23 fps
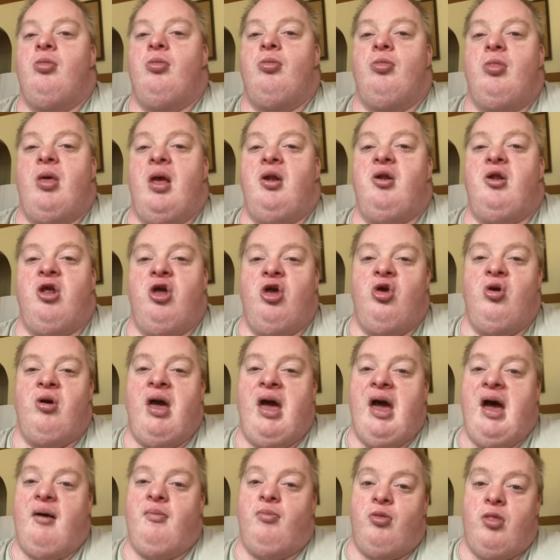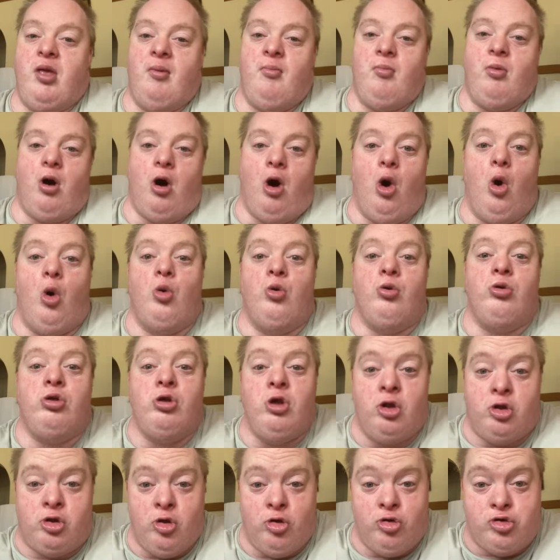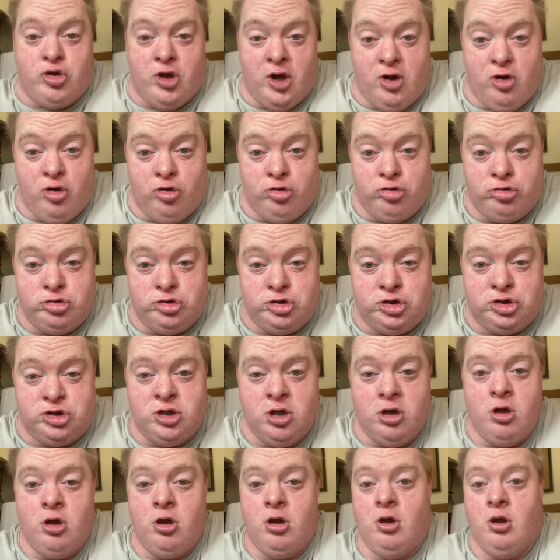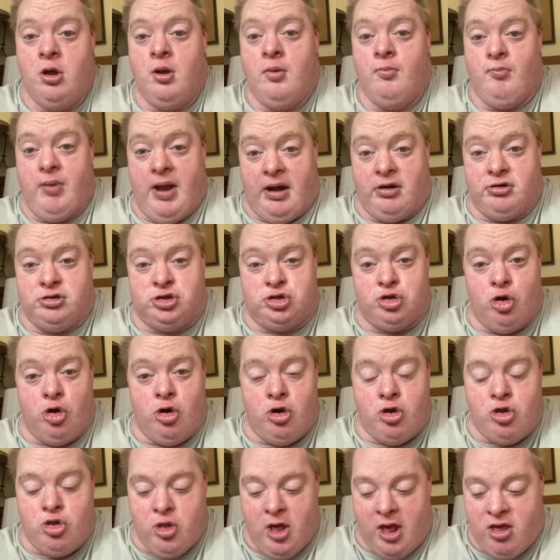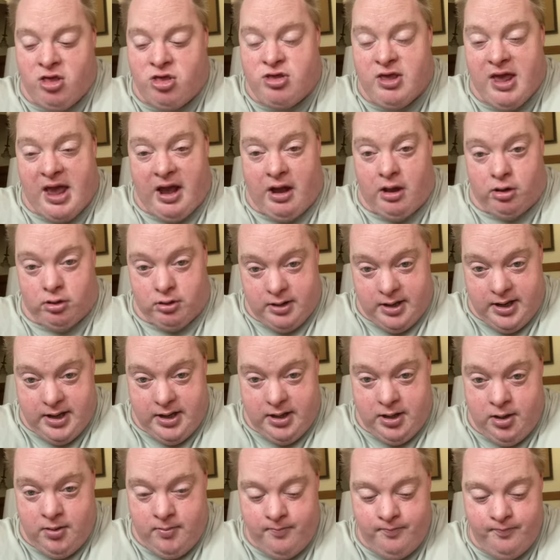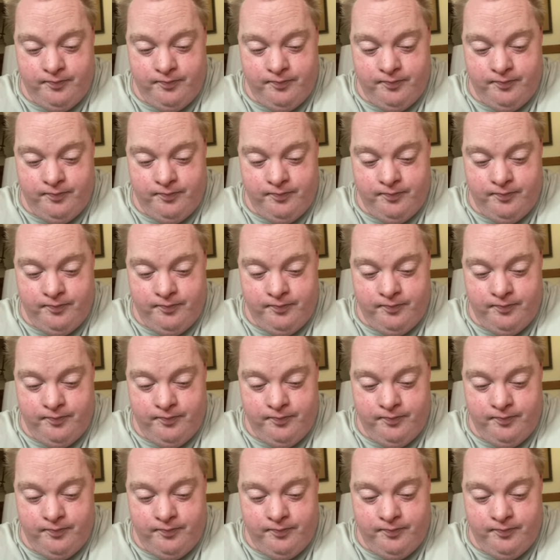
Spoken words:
they do have them own YouTube channels about shirts they're selling